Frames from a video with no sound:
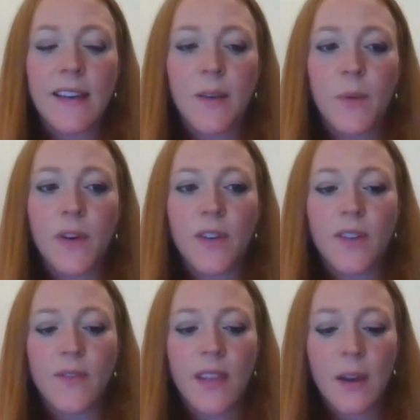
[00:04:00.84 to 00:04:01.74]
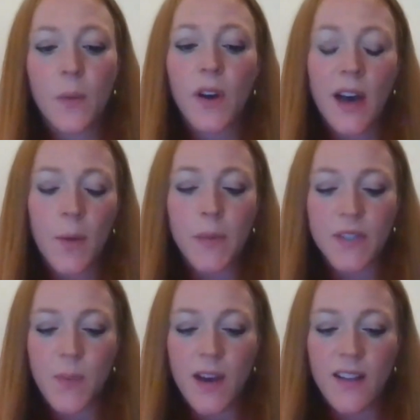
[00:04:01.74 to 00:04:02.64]
it will help
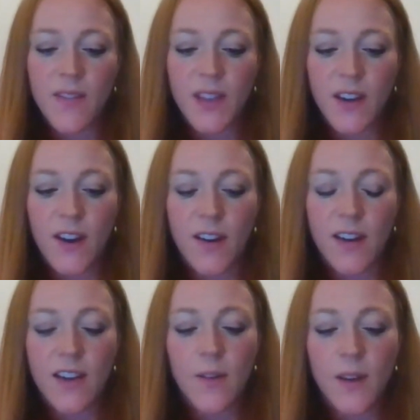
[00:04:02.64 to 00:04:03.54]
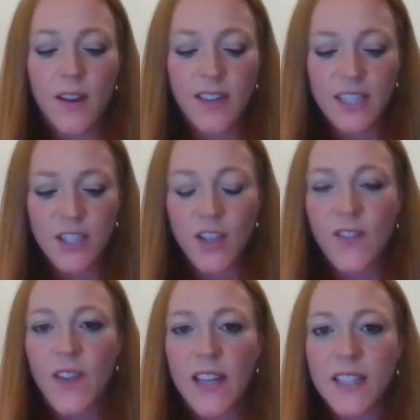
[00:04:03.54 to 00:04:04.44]
as well if there are additional
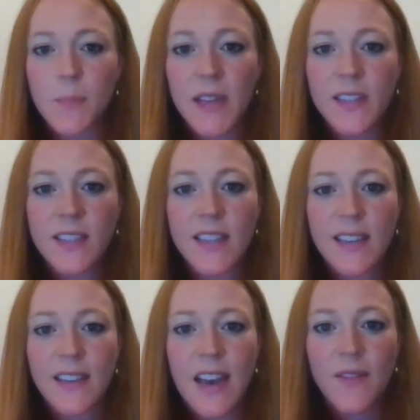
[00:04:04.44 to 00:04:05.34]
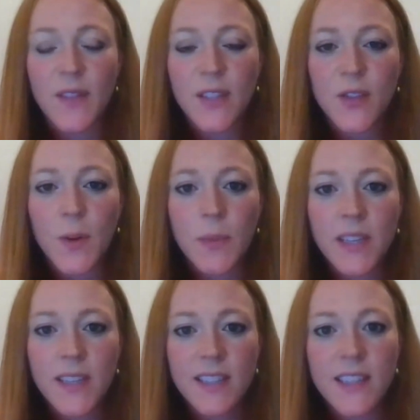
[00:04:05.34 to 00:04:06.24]
advancements in novel
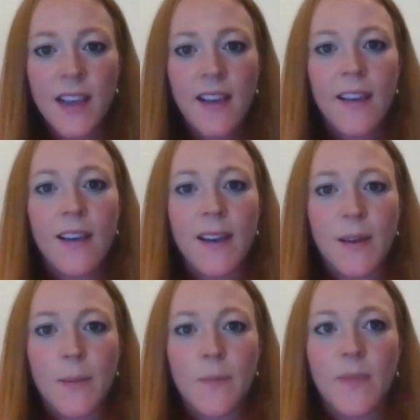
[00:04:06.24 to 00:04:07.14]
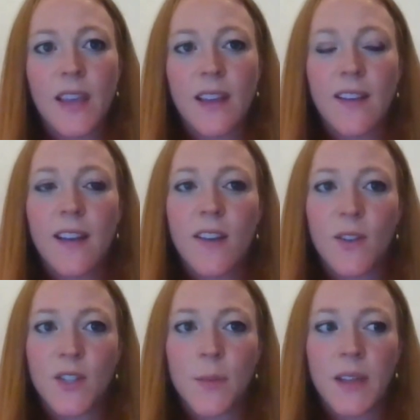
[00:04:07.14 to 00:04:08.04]
adsorbents that
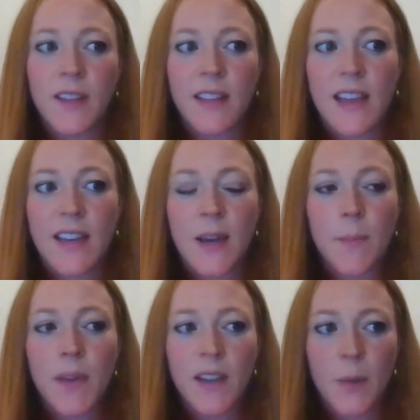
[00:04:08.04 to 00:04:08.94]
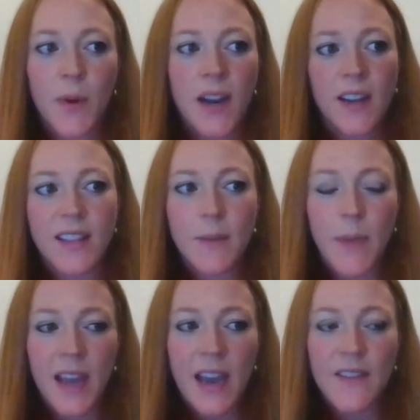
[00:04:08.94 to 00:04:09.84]
ultimately end up in a product that
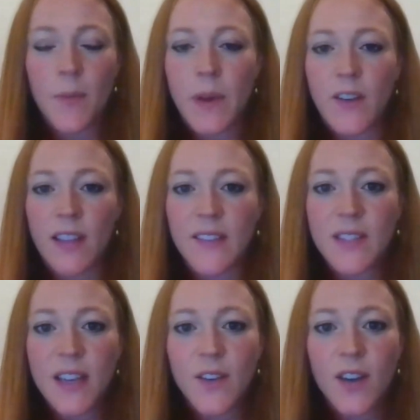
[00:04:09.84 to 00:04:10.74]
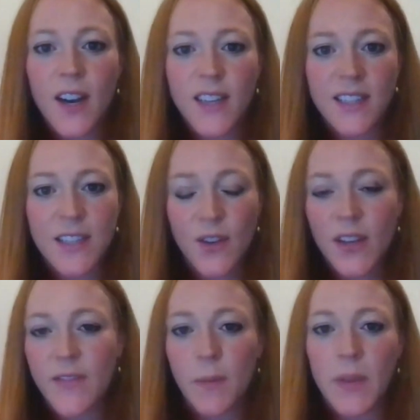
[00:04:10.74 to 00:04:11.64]
might have a better life cycle cost than
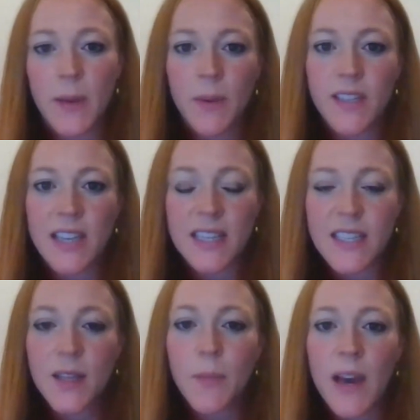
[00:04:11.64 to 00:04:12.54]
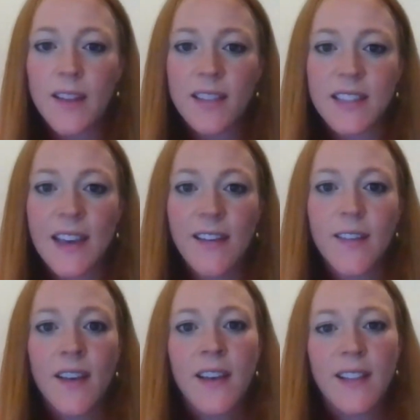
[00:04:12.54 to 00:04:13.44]
you'd even be able to test at the pilot
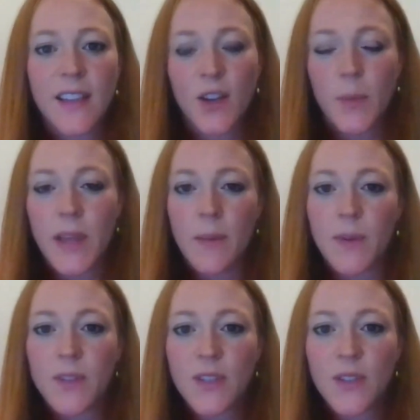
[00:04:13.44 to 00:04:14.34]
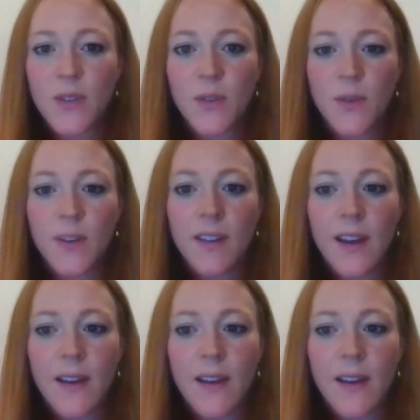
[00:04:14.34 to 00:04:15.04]
scale. Then you'd be able to